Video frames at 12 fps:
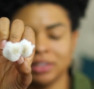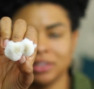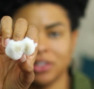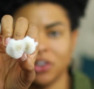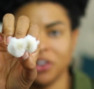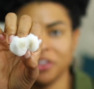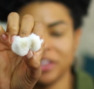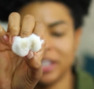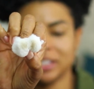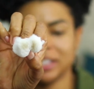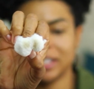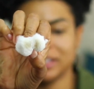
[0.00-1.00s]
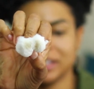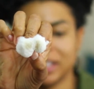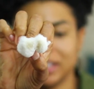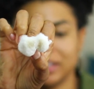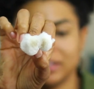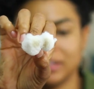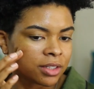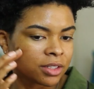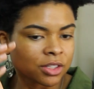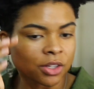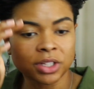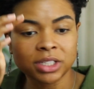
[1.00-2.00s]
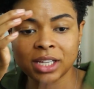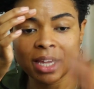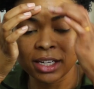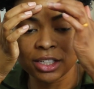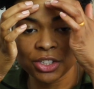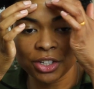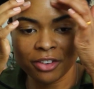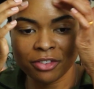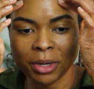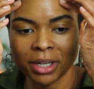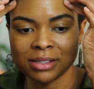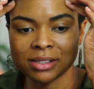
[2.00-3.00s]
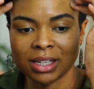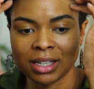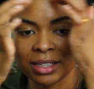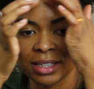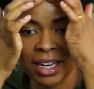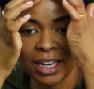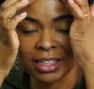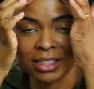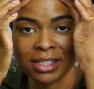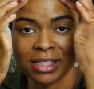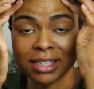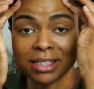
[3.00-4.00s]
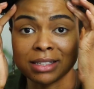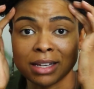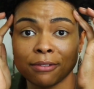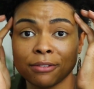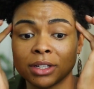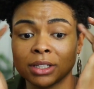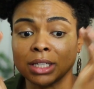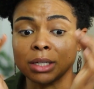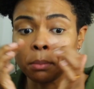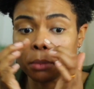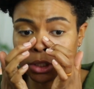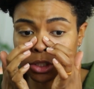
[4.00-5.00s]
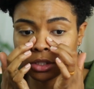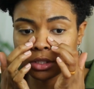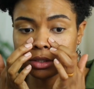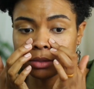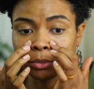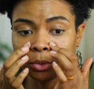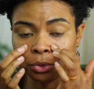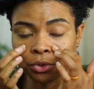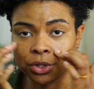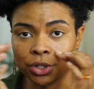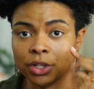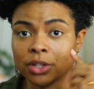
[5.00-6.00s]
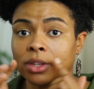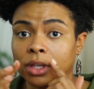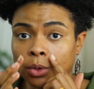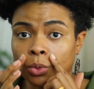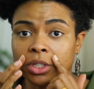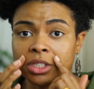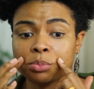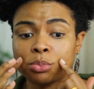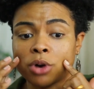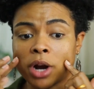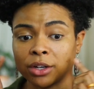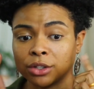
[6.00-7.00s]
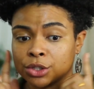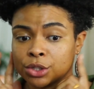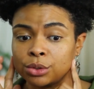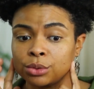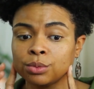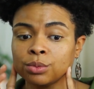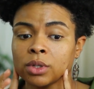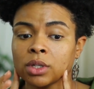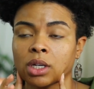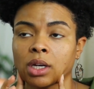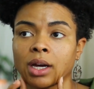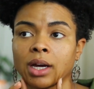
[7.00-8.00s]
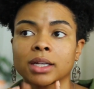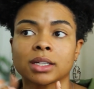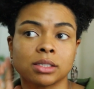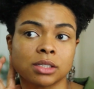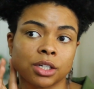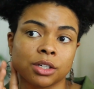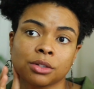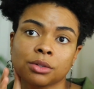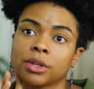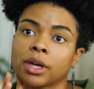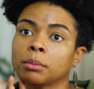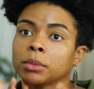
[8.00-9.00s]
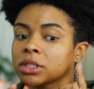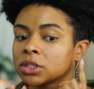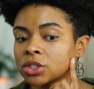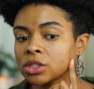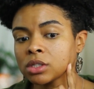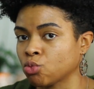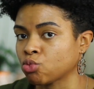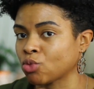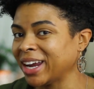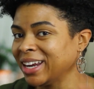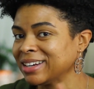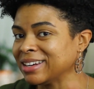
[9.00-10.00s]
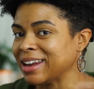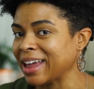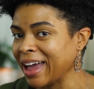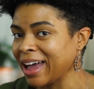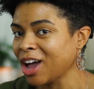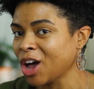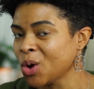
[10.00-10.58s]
All that dead skin. So the texture of my skin is definitely much smoother than it was prior to. I can tell you that much. Right now,